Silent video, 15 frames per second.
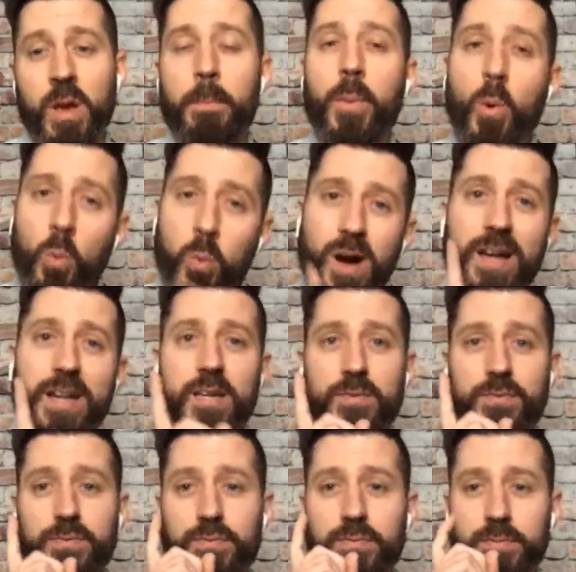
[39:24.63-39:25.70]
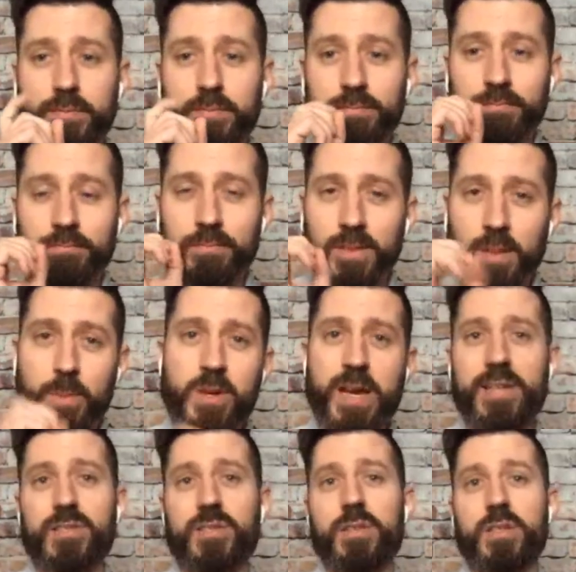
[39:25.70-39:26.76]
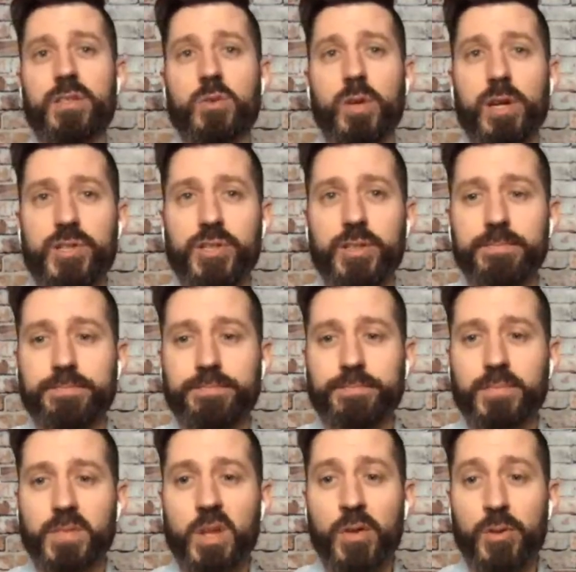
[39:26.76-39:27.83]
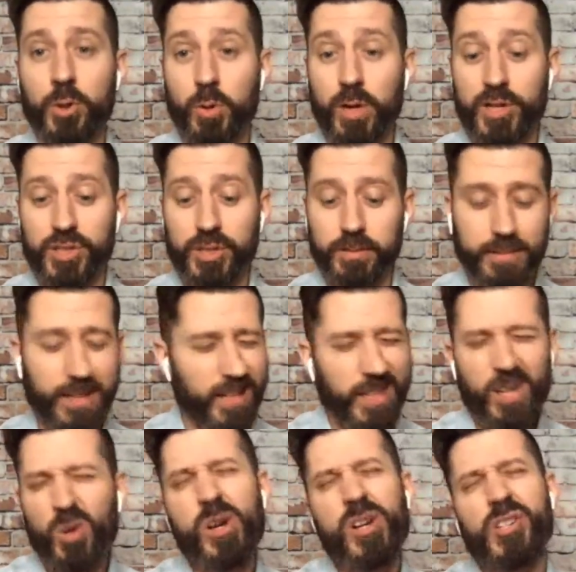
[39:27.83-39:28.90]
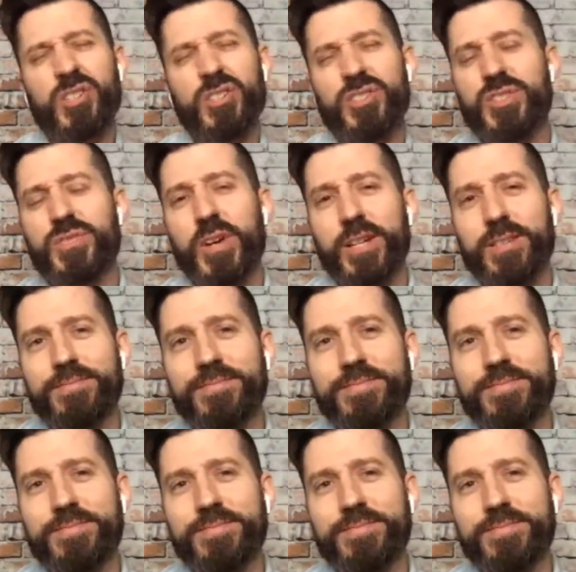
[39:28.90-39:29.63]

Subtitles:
But what if, let me ask you this question, another question. I like questions, it's fun.